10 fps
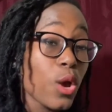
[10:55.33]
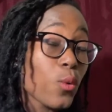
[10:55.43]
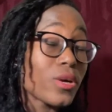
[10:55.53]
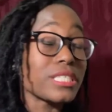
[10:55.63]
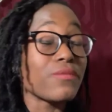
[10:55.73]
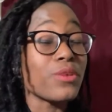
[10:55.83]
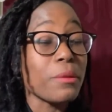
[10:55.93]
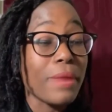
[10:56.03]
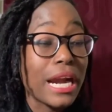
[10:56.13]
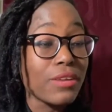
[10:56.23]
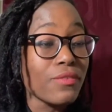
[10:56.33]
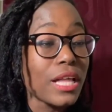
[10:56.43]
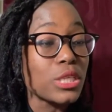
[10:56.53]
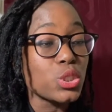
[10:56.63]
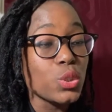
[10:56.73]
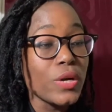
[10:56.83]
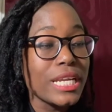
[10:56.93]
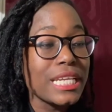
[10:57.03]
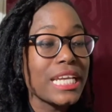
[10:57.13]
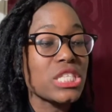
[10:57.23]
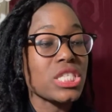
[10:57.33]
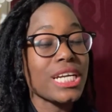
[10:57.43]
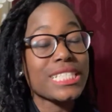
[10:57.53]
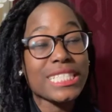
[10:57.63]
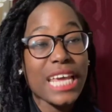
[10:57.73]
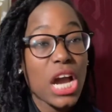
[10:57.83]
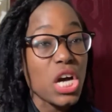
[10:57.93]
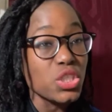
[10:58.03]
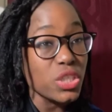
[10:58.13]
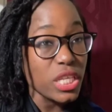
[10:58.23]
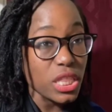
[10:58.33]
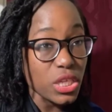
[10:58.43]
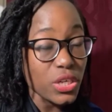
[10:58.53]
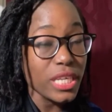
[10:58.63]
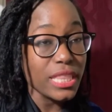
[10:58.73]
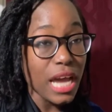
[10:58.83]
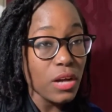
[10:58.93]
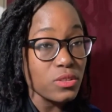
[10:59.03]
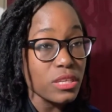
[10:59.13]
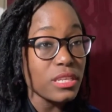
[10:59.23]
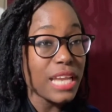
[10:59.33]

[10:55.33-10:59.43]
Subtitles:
Whereas if you're married, filing joint, it starts at 130,000.